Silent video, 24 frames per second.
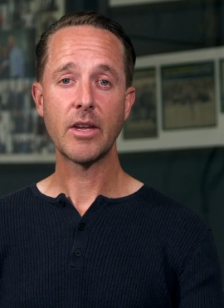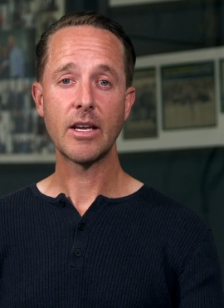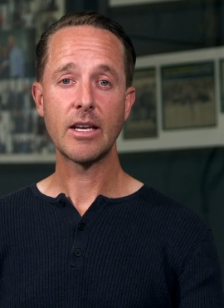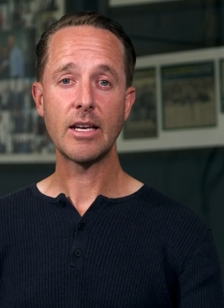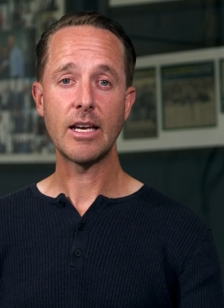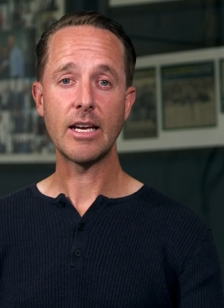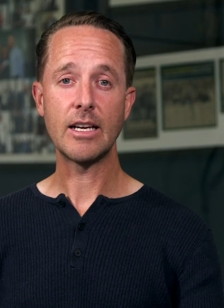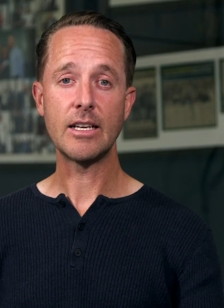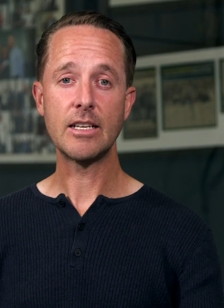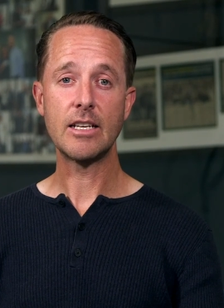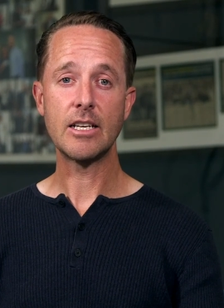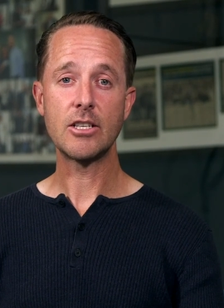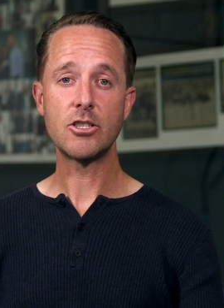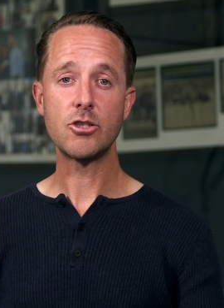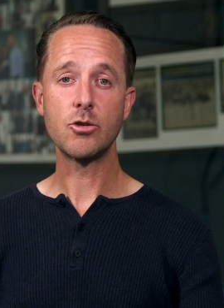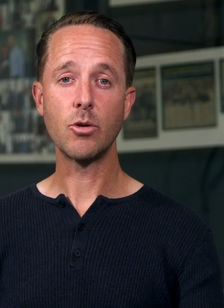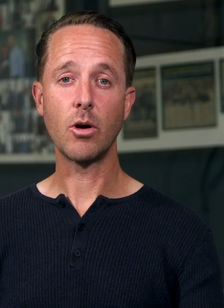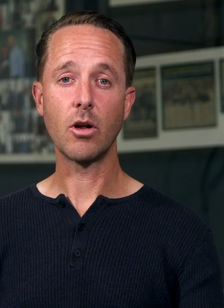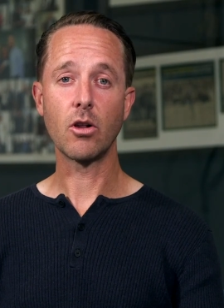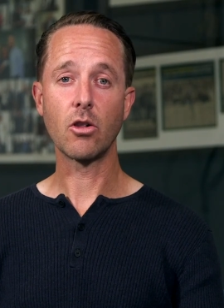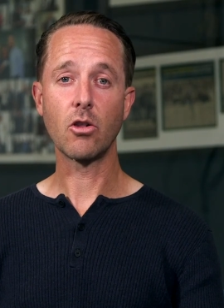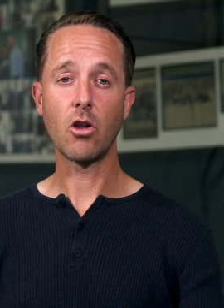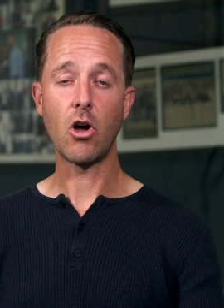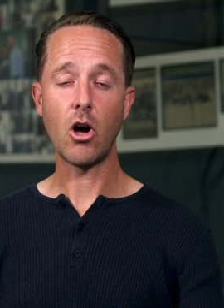can get you
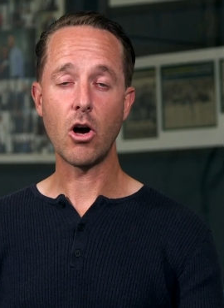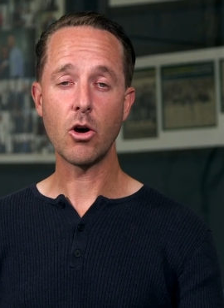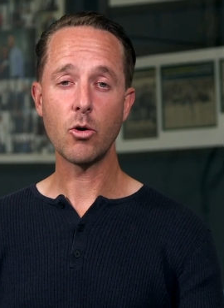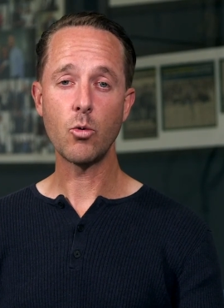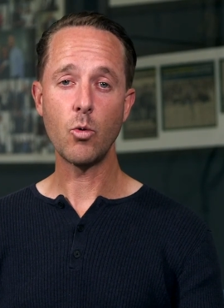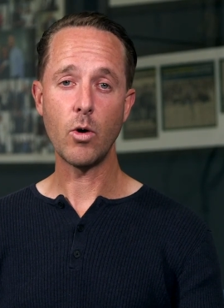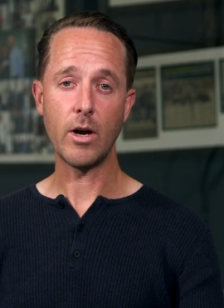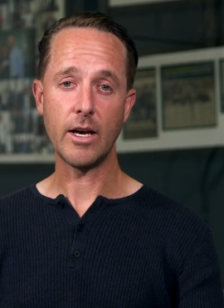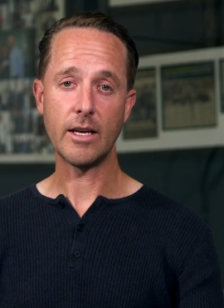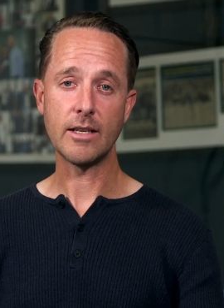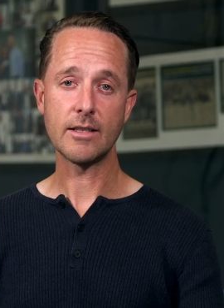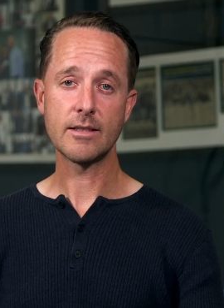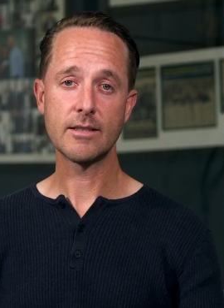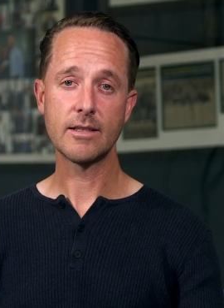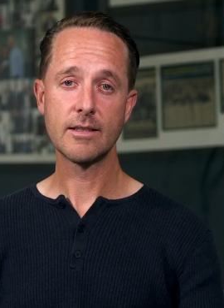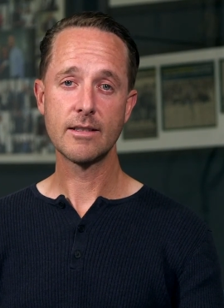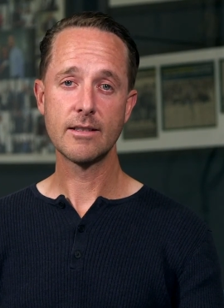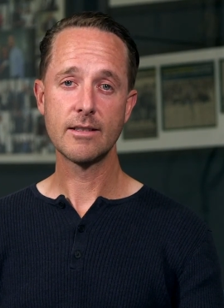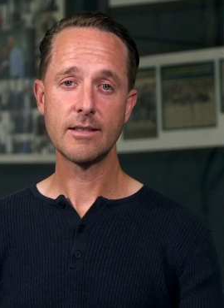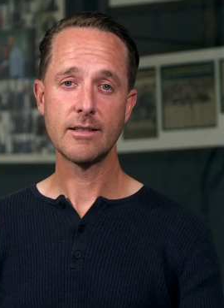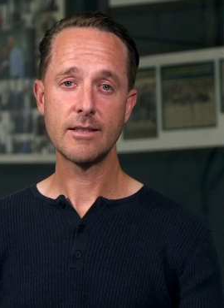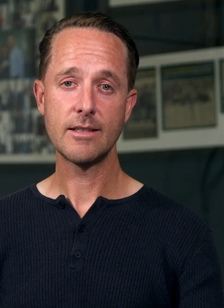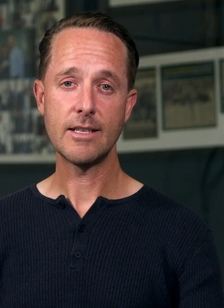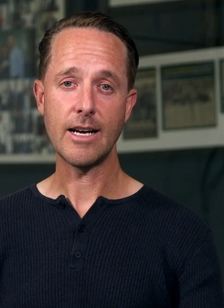a long ways
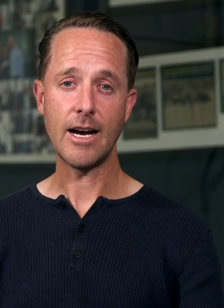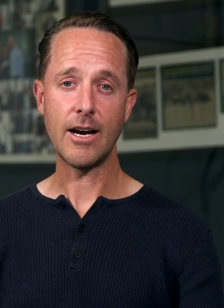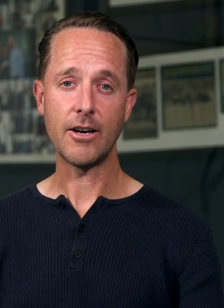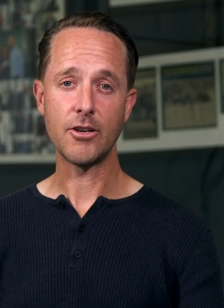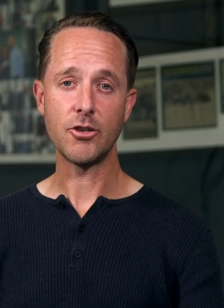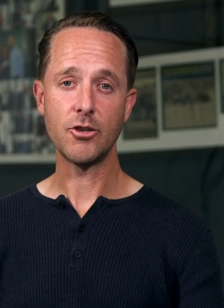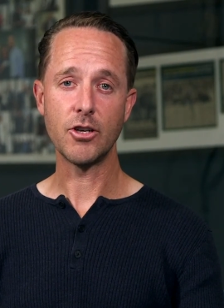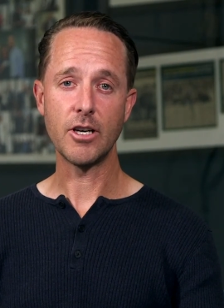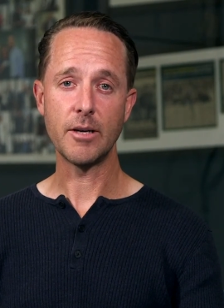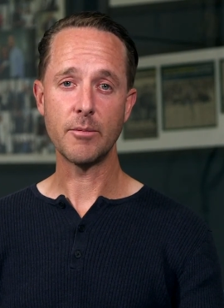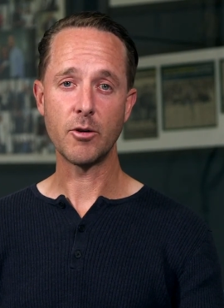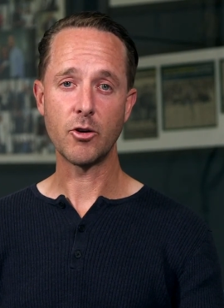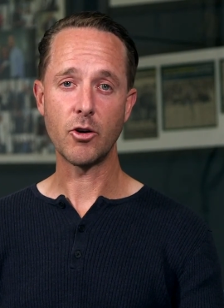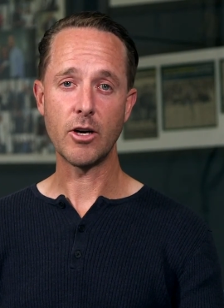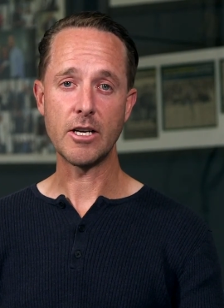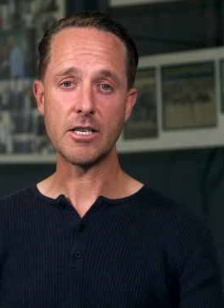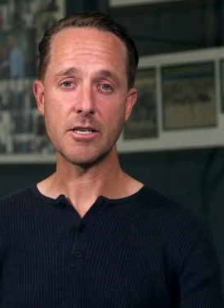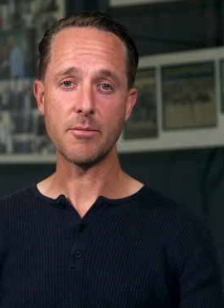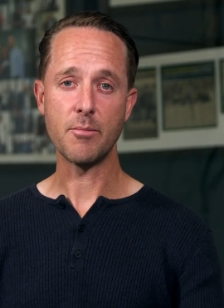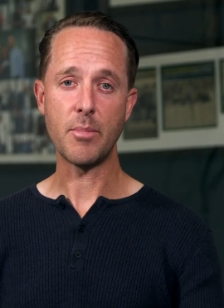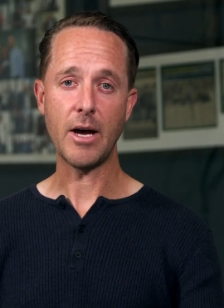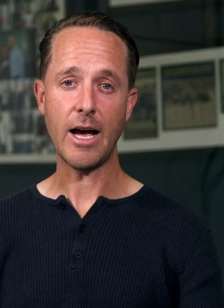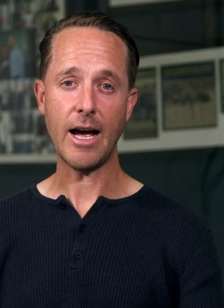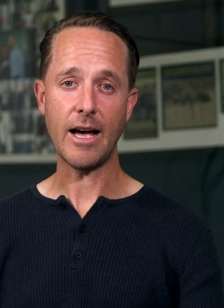down your
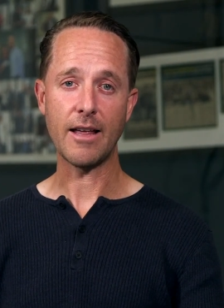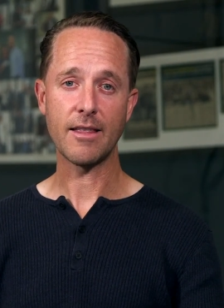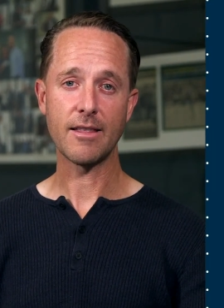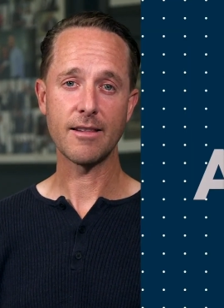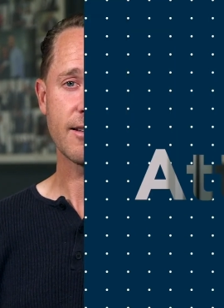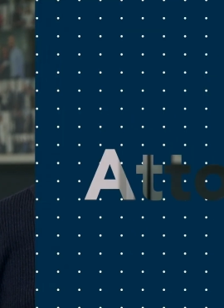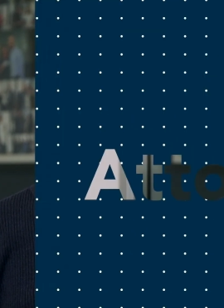immigration path.